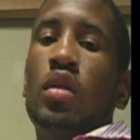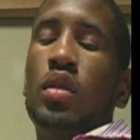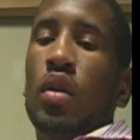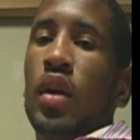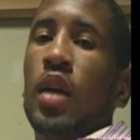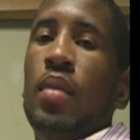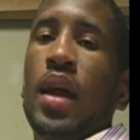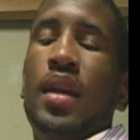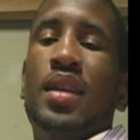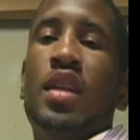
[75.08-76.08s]
So he
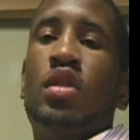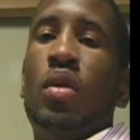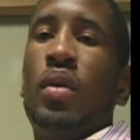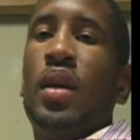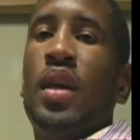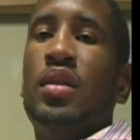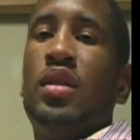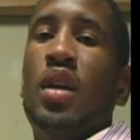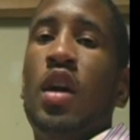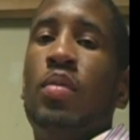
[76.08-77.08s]
made a diss song
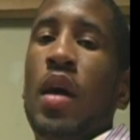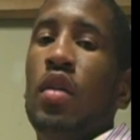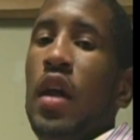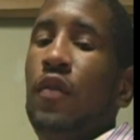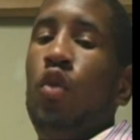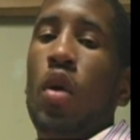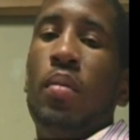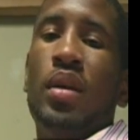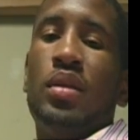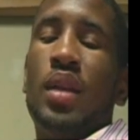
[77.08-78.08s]
against Yuck Mouth like 4
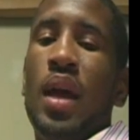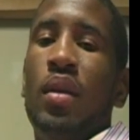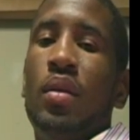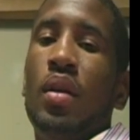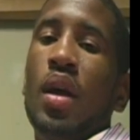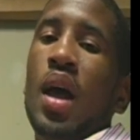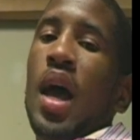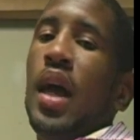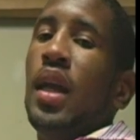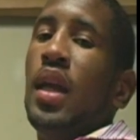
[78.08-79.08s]
months later.
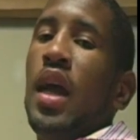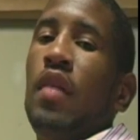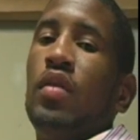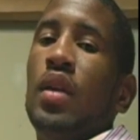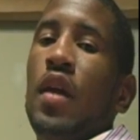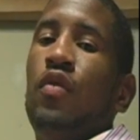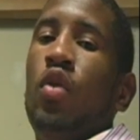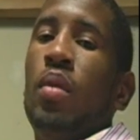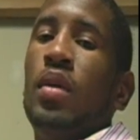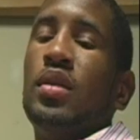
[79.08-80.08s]
And then after that
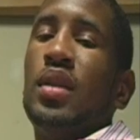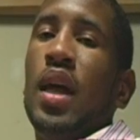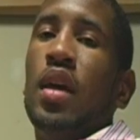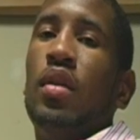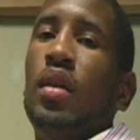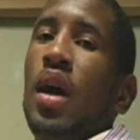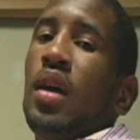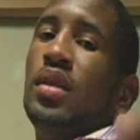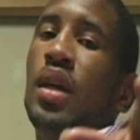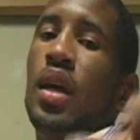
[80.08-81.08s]
4 months later,
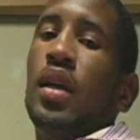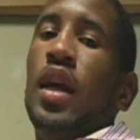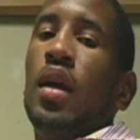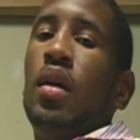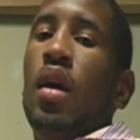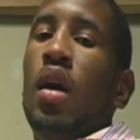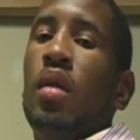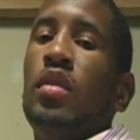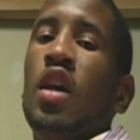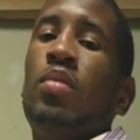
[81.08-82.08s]

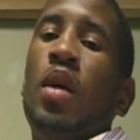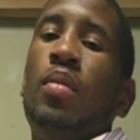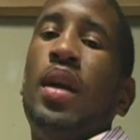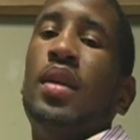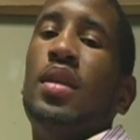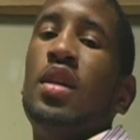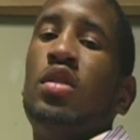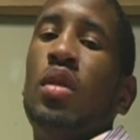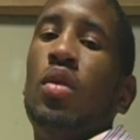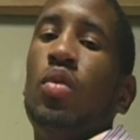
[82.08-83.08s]
Yuck Mouth made a diss
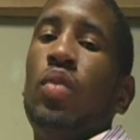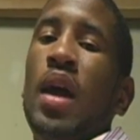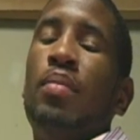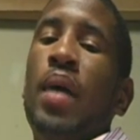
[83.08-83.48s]
song right